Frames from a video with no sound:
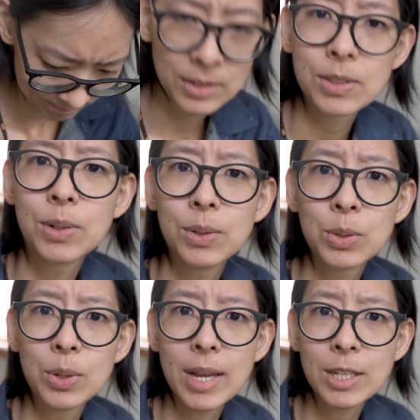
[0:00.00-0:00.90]
So
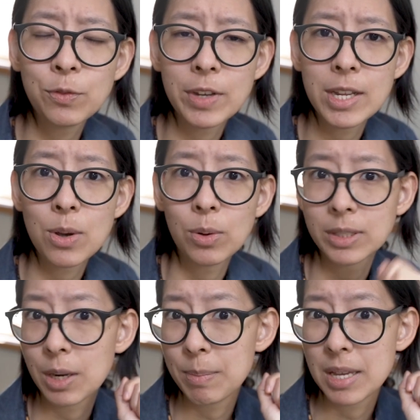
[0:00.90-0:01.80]
today's video is
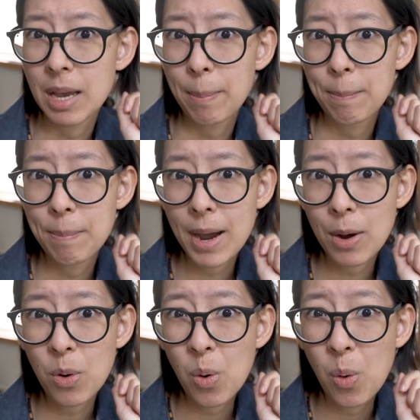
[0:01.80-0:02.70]
gonna be
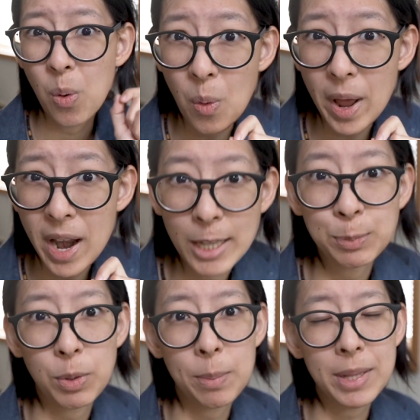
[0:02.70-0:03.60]
about what
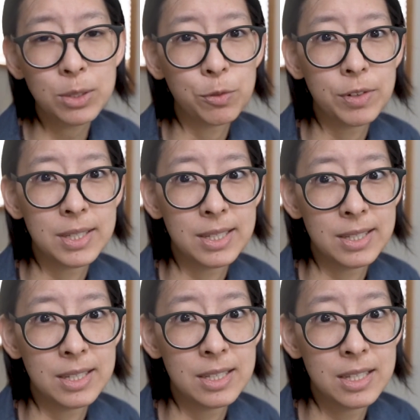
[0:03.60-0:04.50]
experimental
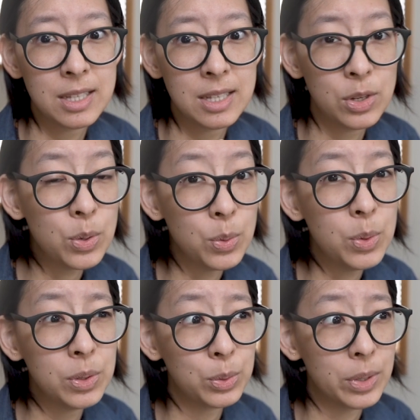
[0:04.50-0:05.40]
physicists
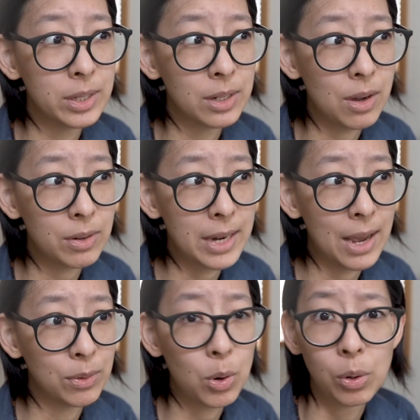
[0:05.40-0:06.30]
do during the
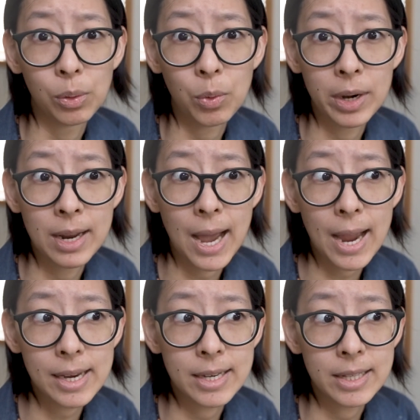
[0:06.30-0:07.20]
lockdown, or what
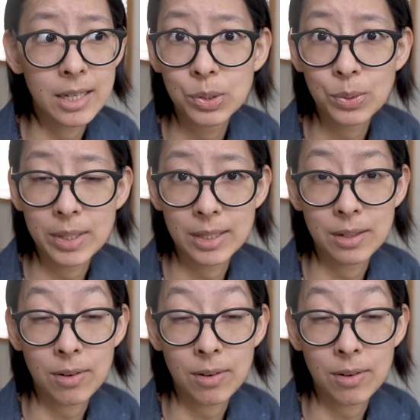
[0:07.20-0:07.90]
I did during the